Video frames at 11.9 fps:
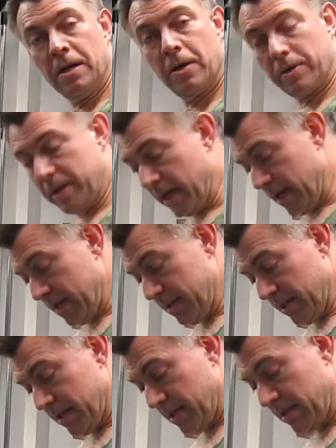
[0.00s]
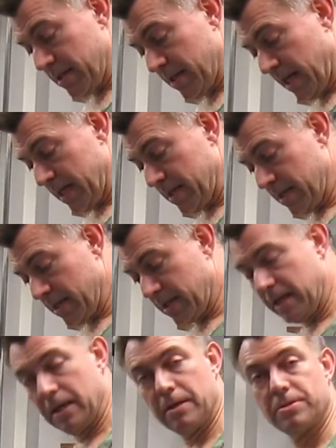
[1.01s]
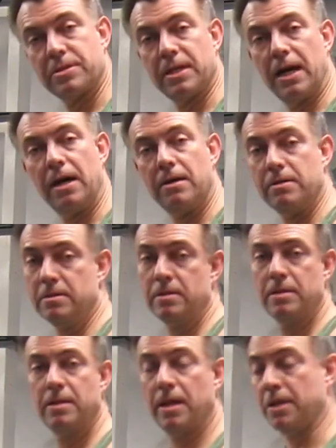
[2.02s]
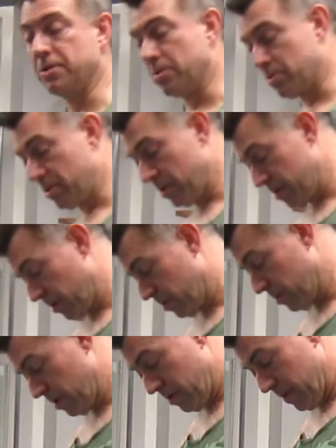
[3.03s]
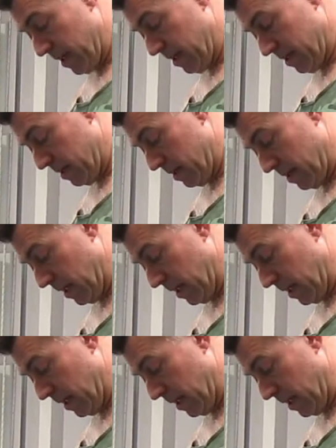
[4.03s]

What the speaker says: Okay, this is 19 kilos now. I usually don't go any